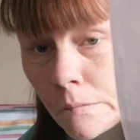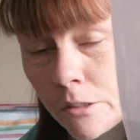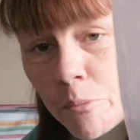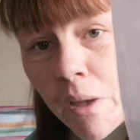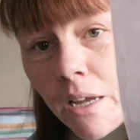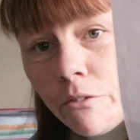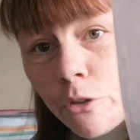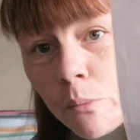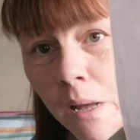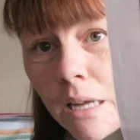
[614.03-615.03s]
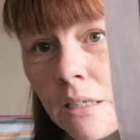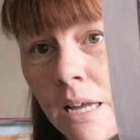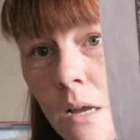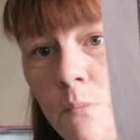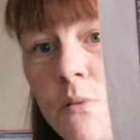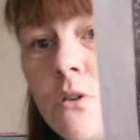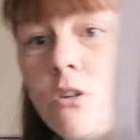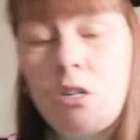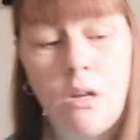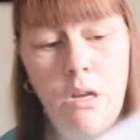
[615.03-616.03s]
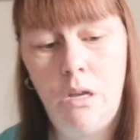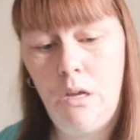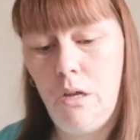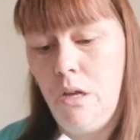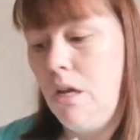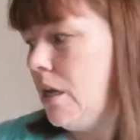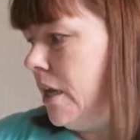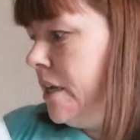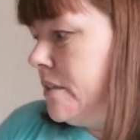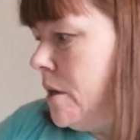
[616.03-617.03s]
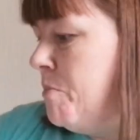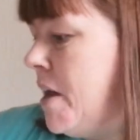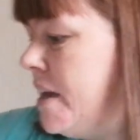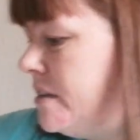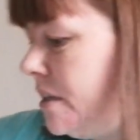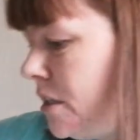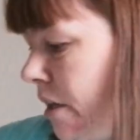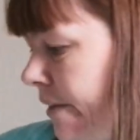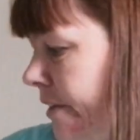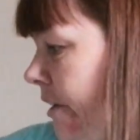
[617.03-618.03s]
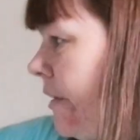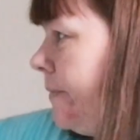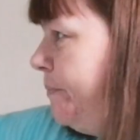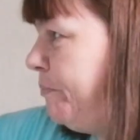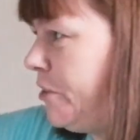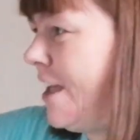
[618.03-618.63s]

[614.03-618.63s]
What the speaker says: It's a paid for pattern now, but it's amazing. Tie-dye on.